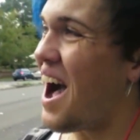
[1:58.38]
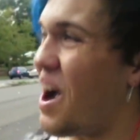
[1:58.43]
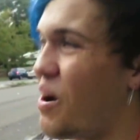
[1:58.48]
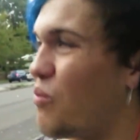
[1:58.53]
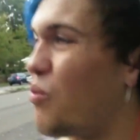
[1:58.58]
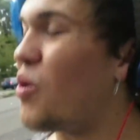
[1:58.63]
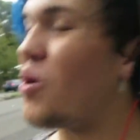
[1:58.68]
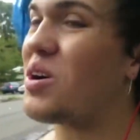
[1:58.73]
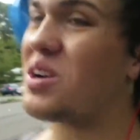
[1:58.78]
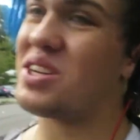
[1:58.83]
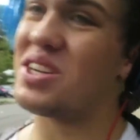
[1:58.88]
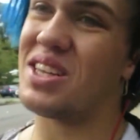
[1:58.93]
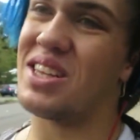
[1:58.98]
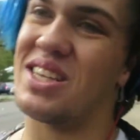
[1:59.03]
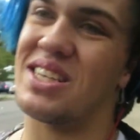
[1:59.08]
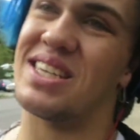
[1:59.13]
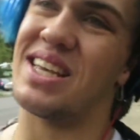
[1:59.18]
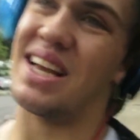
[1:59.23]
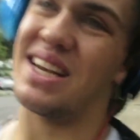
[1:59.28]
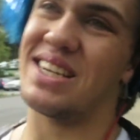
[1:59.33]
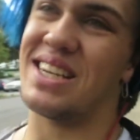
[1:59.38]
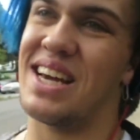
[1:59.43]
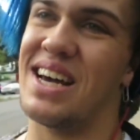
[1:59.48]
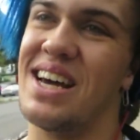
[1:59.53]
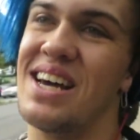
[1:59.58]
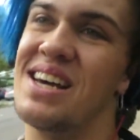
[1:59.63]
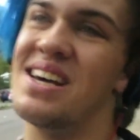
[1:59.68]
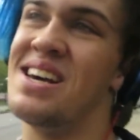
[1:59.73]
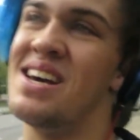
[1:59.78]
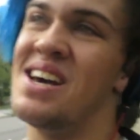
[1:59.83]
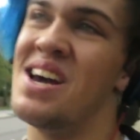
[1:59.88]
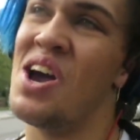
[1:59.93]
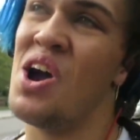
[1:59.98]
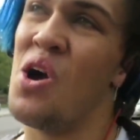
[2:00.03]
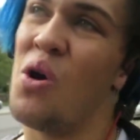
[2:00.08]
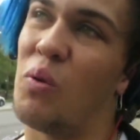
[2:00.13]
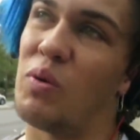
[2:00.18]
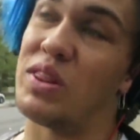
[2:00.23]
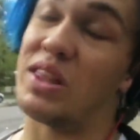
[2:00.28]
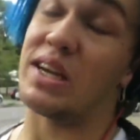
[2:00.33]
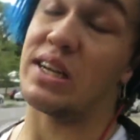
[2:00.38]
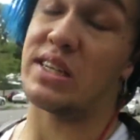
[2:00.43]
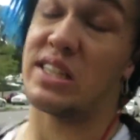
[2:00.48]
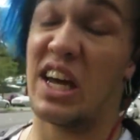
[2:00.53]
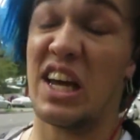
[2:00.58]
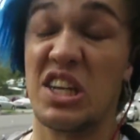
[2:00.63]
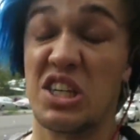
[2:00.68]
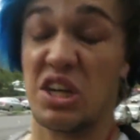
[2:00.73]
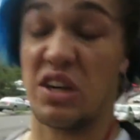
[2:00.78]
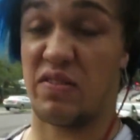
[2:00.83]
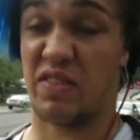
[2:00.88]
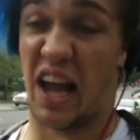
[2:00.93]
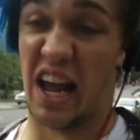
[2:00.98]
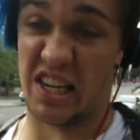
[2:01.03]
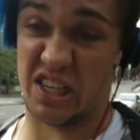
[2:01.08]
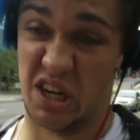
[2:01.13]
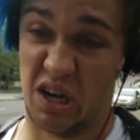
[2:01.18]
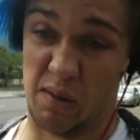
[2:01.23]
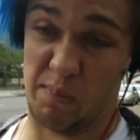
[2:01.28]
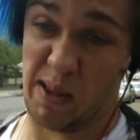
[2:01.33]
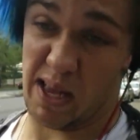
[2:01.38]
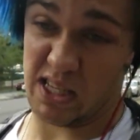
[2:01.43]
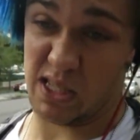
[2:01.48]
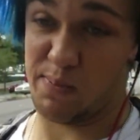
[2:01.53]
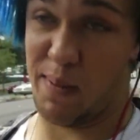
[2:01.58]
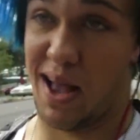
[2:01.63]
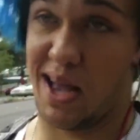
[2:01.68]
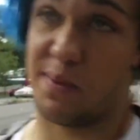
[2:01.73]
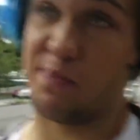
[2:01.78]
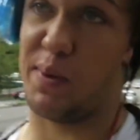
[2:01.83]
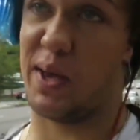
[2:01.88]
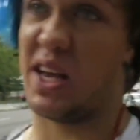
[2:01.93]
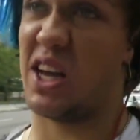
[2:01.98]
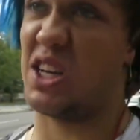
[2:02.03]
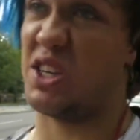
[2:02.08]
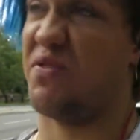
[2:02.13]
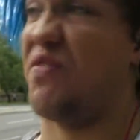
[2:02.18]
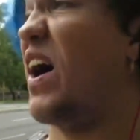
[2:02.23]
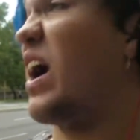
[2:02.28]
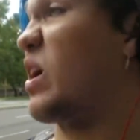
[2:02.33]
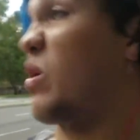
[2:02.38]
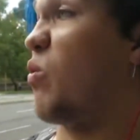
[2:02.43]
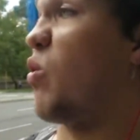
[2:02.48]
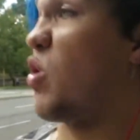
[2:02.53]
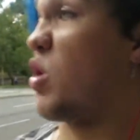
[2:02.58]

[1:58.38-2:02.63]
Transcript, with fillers: I walked to the centre with the intention of catching a bus back because fuck